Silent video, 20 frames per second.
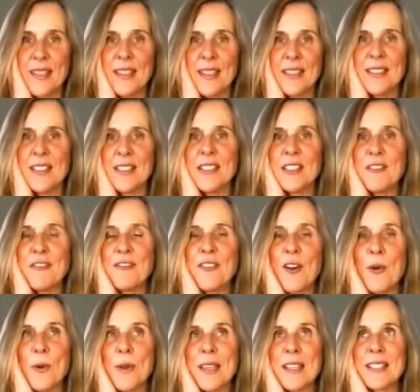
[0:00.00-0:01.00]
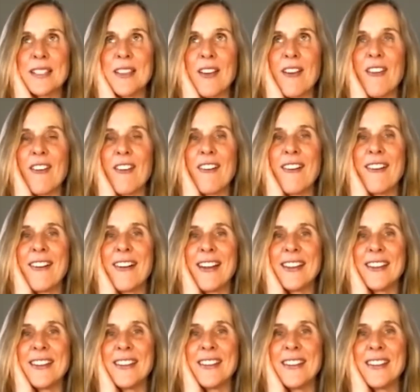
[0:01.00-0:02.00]
just to focus
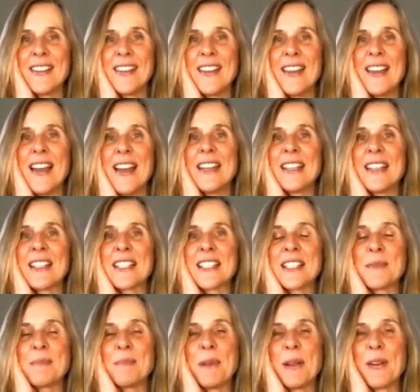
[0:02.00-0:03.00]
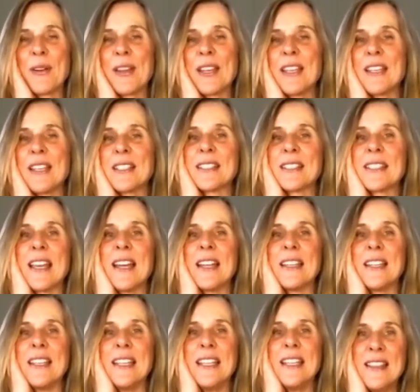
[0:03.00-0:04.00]
on an experience that
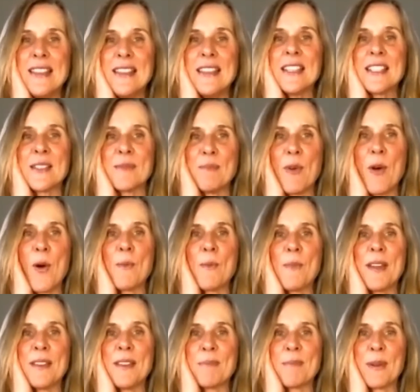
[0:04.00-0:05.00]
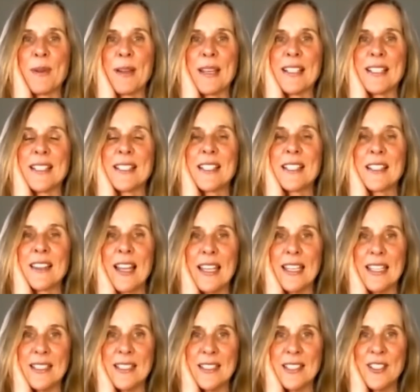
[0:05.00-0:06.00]
in this moment brings
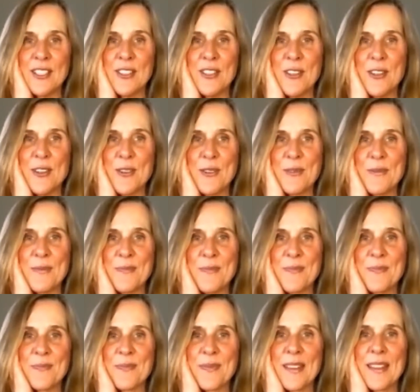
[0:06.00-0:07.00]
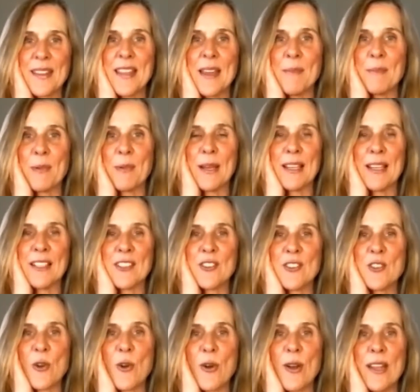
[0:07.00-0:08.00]
delight to you, that brings
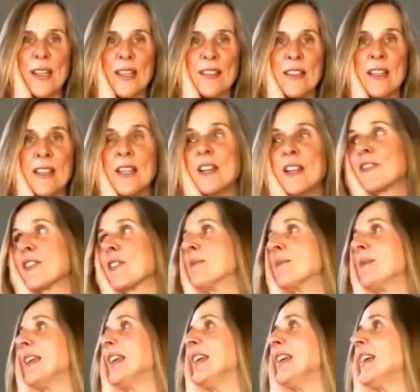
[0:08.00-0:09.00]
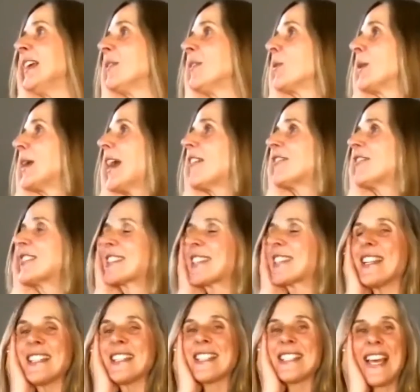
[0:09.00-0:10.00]
joy. And for me, we have
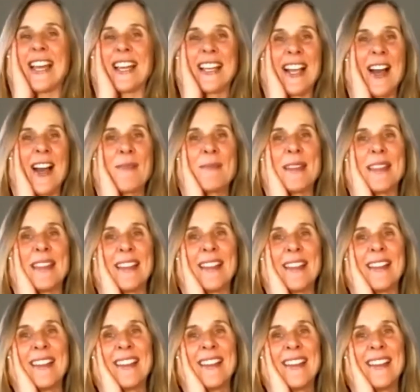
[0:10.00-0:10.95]
sunset coming.